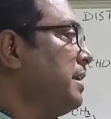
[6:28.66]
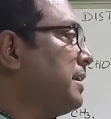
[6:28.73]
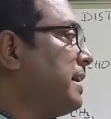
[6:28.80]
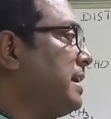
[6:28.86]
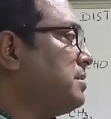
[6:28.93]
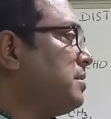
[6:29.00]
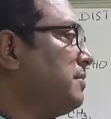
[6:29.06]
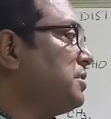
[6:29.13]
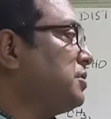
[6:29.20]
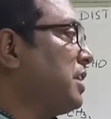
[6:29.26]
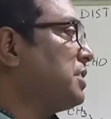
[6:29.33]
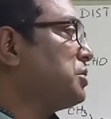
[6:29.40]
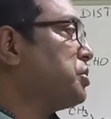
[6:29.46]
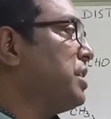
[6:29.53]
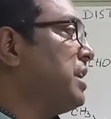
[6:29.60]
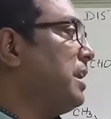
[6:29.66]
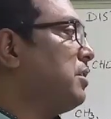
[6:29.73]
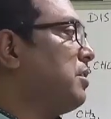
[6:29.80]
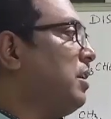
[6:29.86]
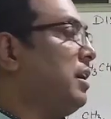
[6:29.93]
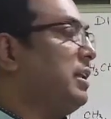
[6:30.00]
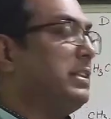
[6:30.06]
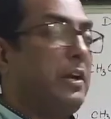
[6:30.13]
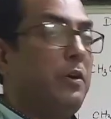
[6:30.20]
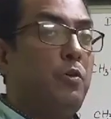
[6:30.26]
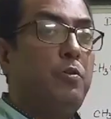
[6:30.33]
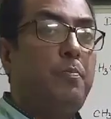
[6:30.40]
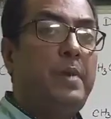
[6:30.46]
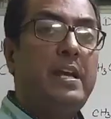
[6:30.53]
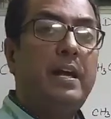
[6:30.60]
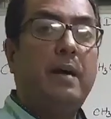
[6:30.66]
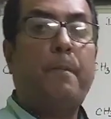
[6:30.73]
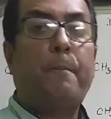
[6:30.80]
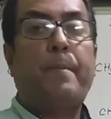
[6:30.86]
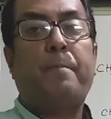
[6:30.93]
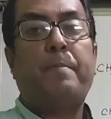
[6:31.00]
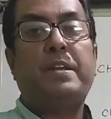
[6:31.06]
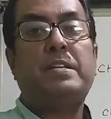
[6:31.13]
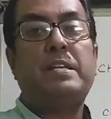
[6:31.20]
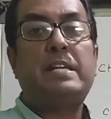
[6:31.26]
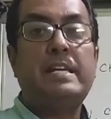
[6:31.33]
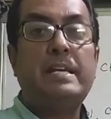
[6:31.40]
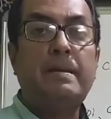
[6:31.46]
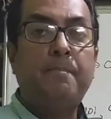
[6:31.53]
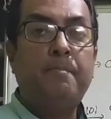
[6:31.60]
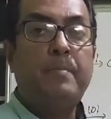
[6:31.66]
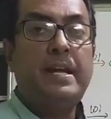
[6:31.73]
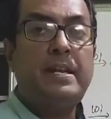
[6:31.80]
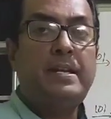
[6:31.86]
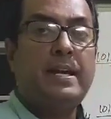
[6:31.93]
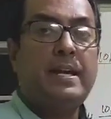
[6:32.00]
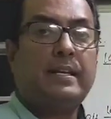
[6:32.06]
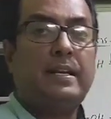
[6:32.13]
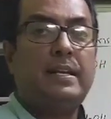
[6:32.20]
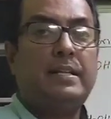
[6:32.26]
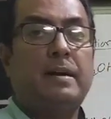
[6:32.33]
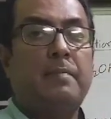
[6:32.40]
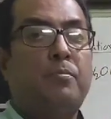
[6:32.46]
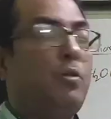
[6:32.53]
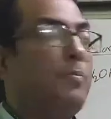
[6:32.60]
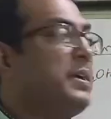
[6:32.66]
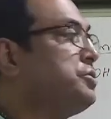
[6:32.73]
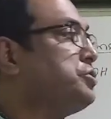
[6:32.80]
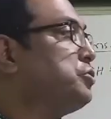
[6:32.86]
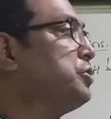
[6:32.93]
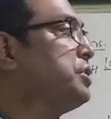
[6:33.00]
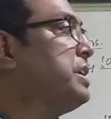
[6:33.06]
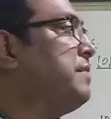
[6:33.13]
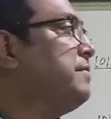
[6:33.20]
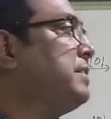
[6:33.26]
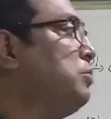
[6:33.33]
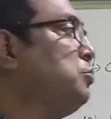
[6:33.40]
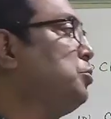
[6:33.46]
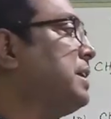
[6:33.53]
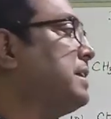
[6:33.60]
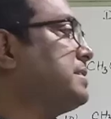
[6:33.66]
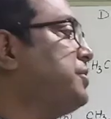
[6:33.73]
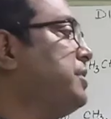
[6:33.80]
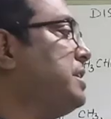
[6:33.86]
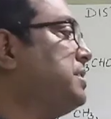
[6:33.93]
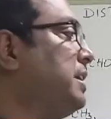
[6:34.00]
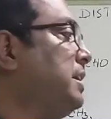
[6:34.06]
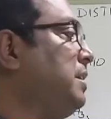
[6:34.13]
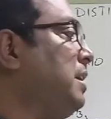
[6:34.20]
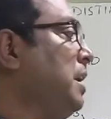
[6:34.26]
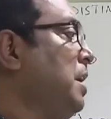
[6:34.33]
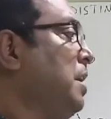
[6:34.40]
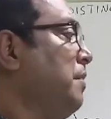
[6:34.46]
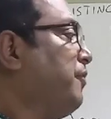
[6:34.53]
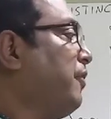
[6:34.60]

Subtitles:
In case of the tertiary alcohol, there will be a PPT immediately the moment you give the Lukas reagent.